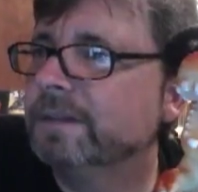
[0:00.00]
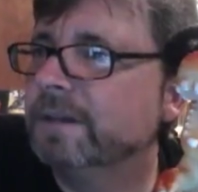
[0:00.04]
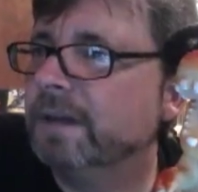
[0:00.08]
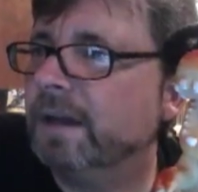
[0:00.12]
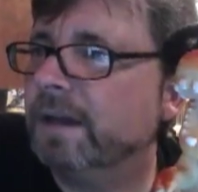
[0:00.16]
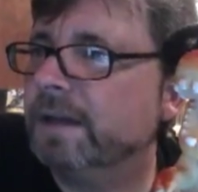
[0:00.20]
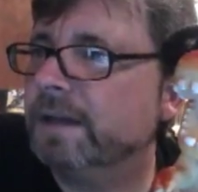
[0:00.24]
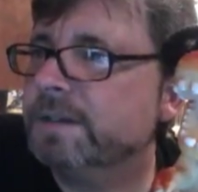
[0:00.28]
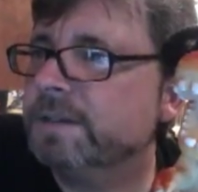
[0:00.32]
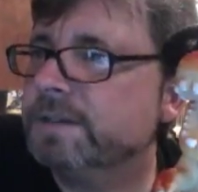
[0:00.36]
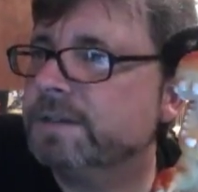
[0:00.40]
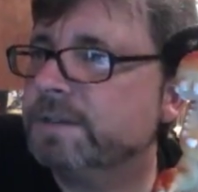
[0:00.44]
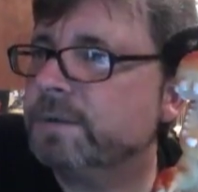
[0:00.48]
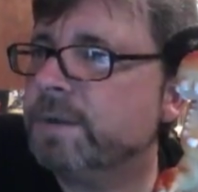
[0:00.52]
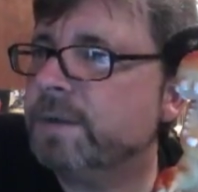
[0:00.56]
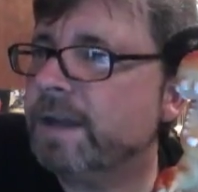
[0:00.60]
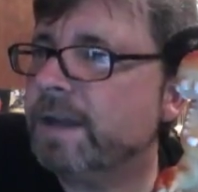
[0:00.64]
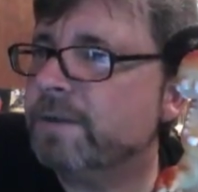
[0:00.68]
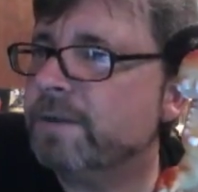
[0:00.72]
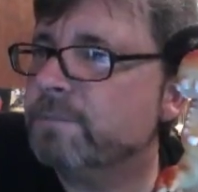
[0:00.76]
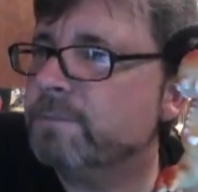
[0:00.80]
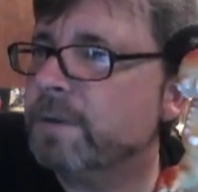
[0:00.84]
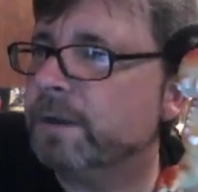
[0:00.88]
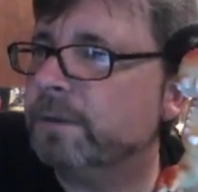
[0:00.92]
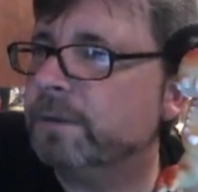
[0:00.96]
I still
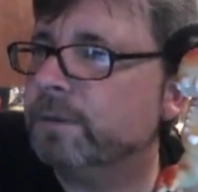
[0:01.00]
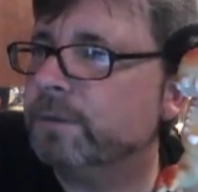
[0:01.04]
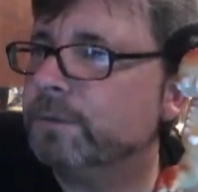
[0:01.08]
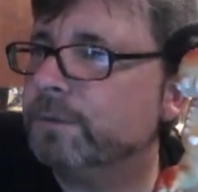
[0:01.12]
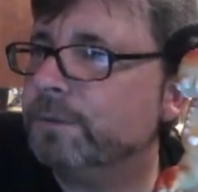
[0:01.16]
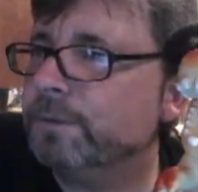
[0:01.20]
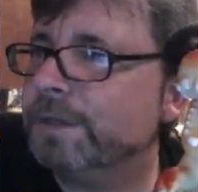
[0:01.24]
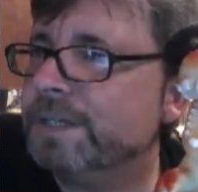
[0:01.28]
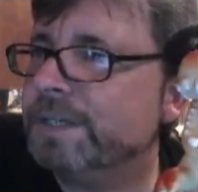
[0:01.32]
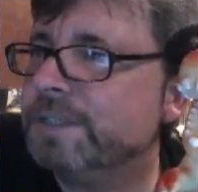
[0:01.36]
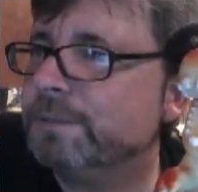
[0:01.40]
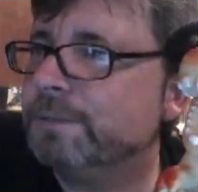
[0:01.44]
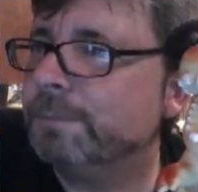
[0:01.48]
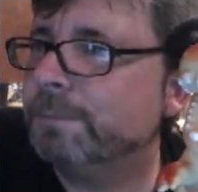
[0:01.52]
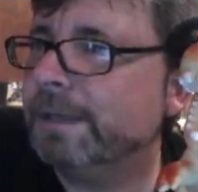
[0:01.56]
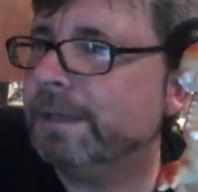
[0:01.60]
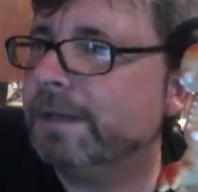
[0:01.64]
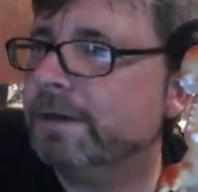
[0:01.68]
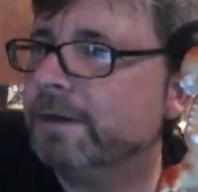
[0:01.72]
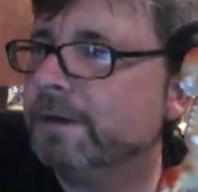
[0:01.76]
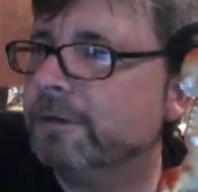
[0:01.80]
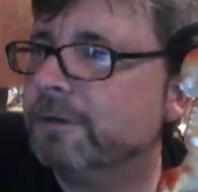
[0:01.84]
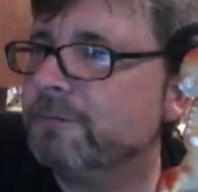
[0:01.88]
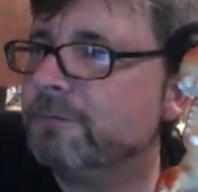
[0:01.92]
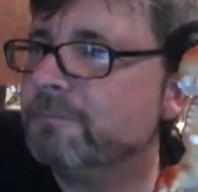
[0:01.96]
have my
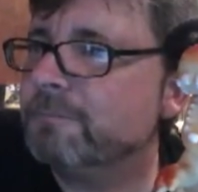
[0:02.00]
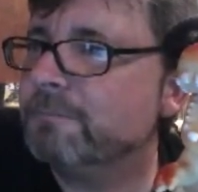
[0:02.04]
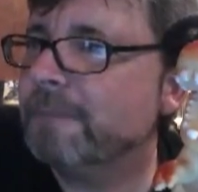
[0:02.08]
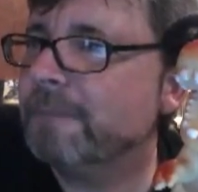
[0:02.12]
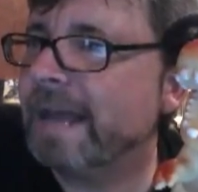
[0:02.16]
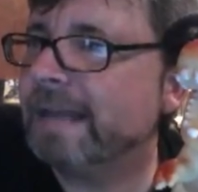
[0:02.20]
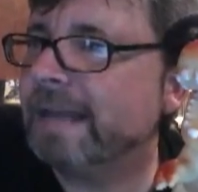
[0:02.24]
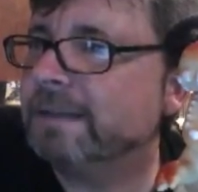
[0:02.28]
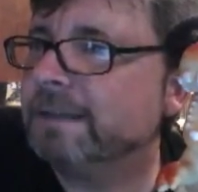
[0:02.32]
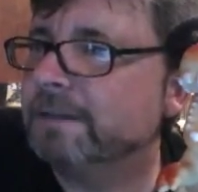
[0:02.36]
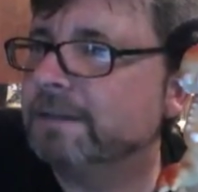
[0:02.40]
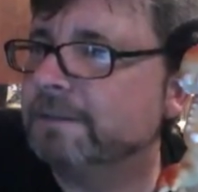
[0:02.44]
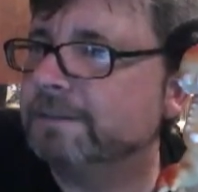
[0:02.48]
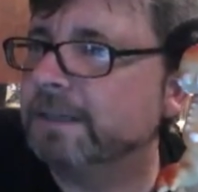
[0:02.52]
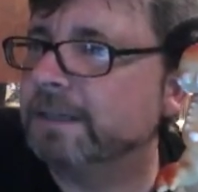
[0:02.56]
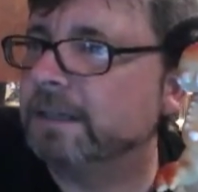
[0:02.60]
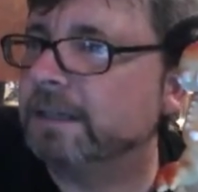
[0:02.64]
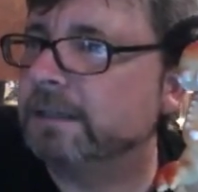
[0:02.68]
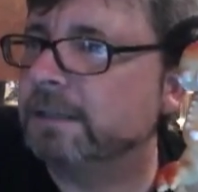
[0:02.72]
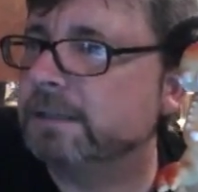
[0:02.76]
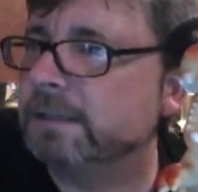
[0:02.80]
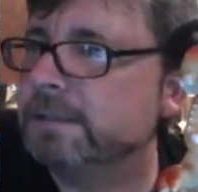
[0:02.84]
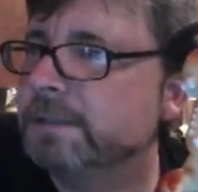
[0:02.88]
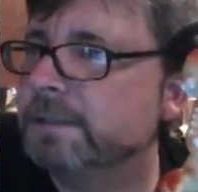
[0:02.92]
3-speaker Magnavox.